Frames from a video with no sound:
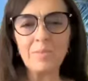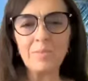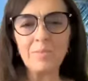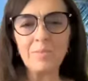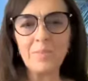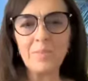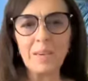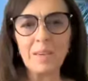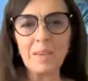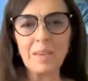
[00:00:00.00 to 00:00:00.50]

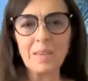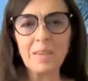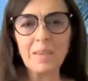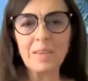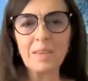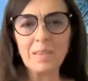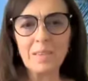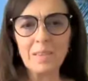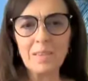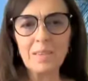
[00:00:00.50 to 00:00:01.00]
just a lot of
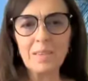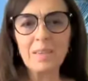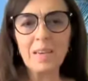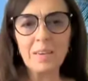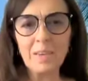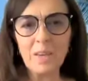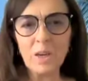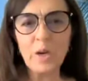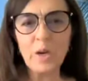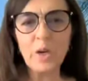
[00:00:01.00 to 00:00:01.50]

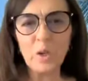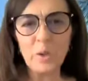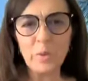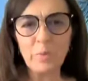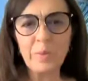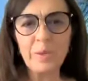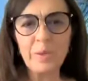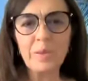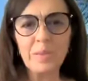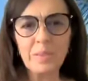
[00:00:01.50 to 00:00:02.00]
medical
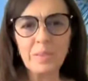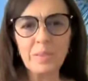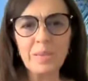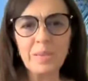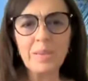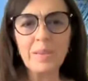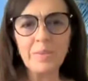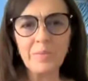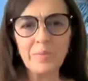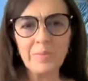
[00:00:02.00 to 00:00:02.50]
stuff,
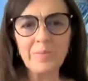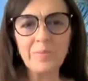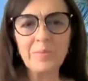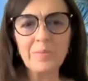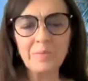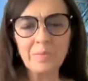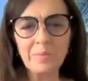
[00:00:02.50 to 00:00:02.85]
you know, just